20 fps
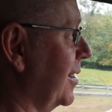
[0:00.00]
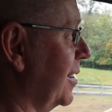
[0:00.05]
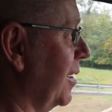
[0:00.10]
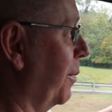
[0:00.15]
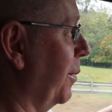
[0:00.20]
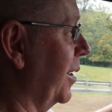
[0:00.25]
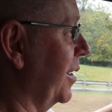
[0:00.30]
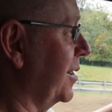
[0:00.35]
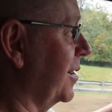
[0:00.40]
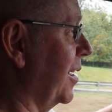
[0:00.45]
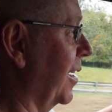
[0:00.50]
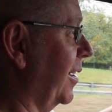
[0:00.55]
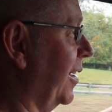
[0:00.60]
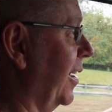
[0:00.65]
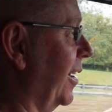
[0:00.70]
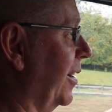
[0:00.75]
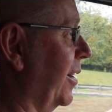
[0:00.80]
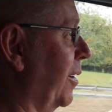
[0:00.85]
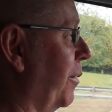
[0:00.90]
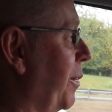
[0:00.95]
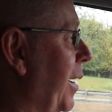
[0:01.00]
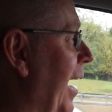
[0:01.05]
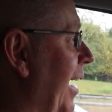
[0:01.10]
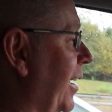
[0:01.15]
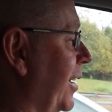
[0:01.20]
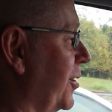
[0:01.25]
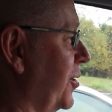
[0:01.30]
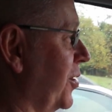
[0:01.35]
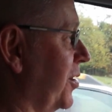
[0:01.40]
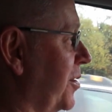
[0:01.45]
somebody's not getting their
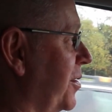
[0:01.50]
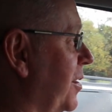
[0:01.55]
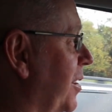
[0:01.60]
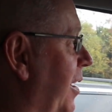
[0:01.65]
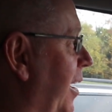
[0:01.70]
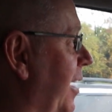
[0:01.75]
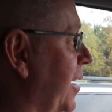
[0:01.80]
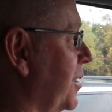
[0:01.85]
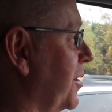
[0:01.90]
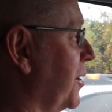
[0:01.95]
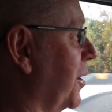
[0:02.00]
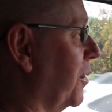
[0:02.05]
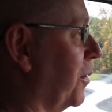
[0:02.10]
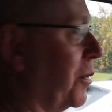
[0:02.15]
packages today, so